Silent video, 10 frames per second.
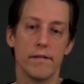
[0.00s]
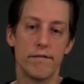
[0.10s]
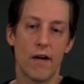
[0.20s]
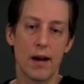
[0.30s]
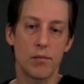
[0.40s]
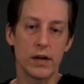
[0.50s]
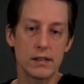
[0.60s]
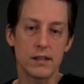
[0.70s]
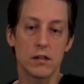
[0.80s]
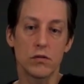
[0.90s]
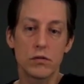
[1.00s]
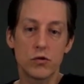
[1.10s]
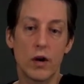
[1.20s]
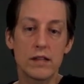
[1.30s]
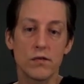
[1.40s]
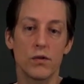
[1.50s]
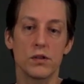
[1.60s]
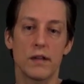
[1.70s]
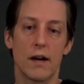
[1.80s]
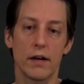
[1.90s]
vibrates in the
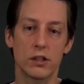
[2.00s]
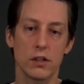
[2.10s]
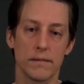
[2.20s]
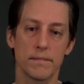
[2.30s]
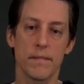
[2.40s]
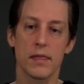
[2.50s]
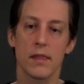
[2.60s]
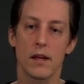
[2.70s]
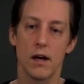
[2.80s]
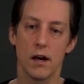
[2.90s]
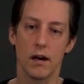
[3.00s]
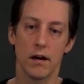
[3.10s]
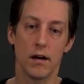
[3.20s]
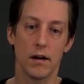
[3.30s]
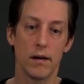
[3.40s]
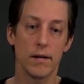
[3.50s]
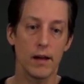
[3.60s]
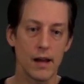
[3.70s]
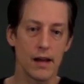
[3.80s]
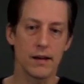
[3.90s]
transverse direction.
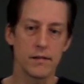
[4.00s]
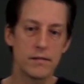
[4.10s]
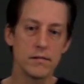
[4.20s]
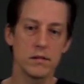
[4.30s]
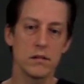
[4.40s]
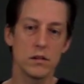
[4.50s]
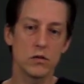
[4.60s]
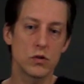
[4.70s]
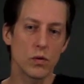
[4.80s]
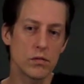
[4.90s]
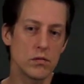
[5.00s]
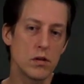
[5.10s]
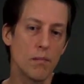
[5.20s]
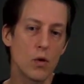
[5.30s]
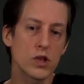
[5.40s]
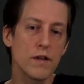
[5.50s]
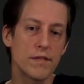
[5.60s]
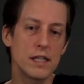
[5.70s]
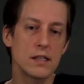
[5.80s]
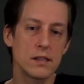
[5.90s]
And so the motion
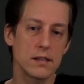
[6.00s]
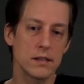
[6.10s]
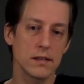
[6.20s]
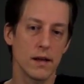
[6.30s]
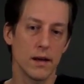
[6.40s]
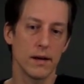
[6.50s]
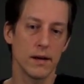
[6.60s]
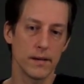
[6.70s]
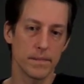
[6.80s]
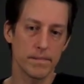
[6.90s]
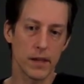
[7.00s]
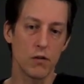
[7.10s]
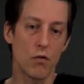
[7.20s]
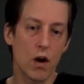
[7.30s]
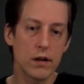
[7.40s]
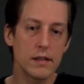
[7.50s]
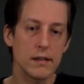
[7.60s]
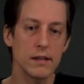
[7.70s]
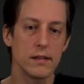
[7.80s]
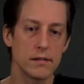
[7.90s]
of this rod
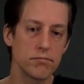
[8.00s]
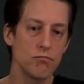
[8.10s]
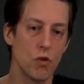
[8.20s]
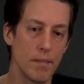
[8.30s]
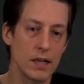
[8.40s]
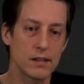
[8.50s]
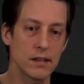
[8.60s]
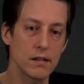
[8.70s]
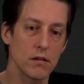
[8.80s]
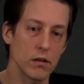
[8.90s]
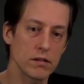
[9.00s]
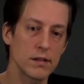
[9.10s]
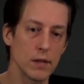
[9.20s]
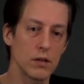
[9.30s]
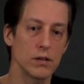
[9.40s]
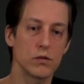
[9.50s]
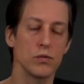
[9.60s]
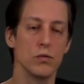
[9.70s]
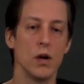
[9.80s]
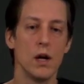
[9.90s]
is reminiscent or similar
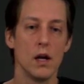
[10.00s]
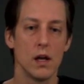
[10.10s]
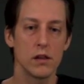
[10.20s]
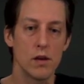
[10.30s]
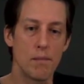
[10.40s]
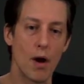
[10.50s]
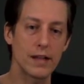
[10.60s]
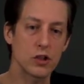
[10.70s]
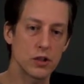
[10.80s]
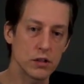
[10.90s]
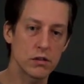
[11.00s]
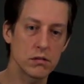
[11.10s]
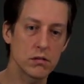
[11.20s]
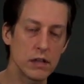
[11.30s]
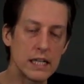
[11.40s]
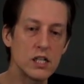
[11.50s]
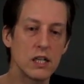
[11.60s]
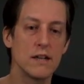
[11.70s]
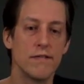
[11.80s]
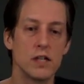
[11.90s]
to the branches, to each
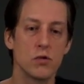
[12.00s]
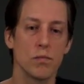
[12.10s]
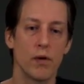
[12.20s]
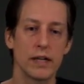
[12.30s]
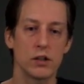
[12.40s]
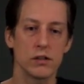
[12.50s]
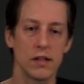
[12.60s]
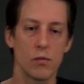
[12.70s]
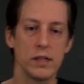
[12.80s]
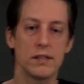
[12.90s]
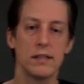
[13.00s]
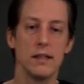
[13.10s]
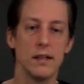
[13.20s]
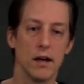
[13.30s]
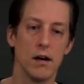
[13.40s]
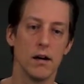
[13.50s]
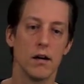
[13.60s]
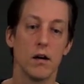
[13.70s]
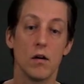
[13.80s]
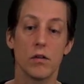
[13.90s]
individual branches that we see
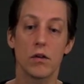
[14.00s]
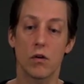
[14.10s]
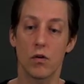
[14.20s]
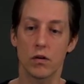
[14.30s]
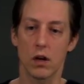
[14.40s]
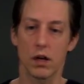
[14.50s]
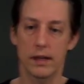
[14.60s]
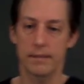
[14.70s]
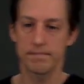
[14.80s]
on the coral colony.